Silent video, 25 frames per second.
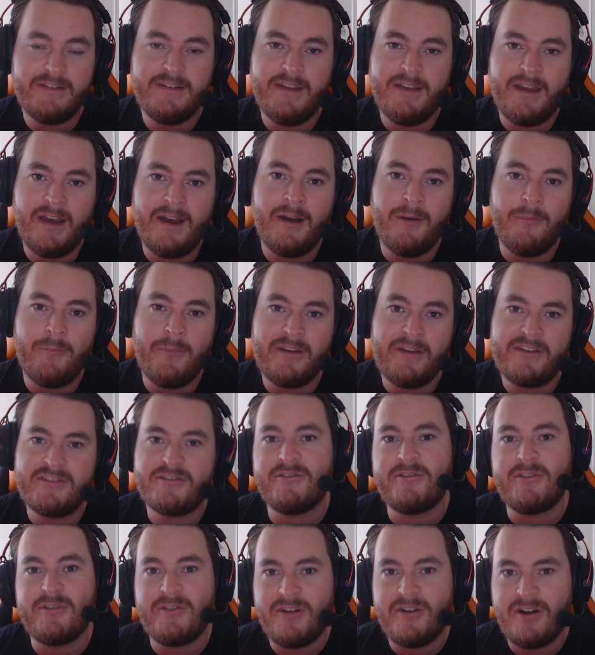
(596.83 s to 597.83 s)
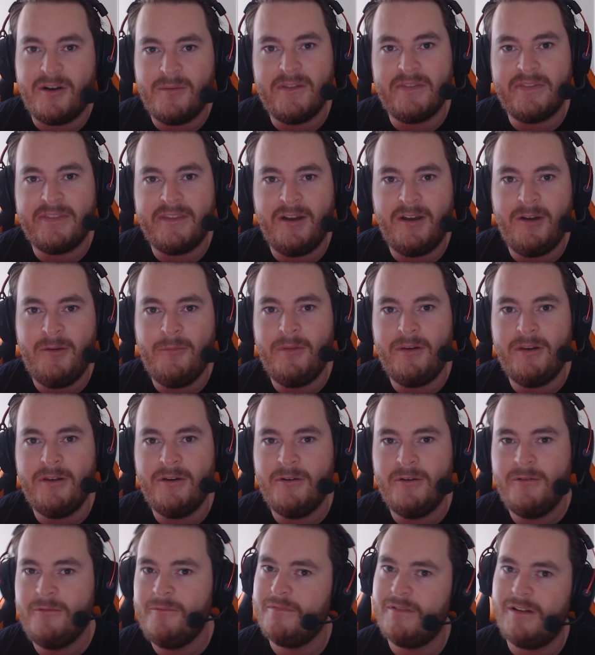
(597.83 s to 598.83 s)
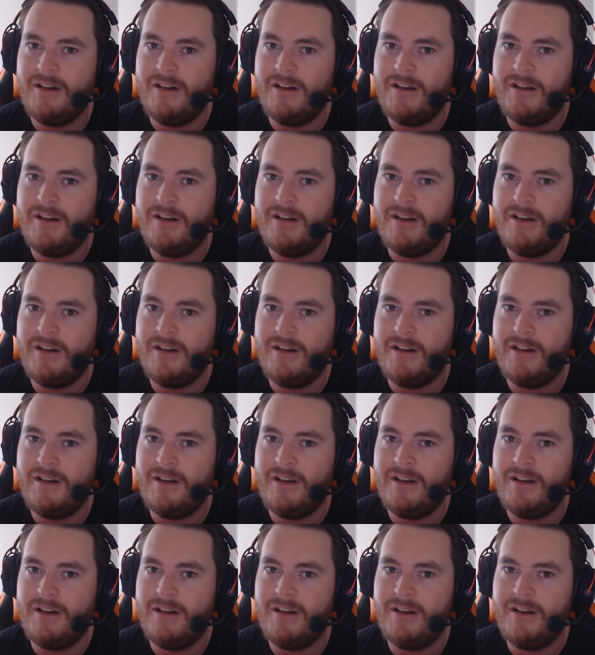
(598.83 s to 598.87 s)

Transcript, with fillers: uh, make sure to comment down below.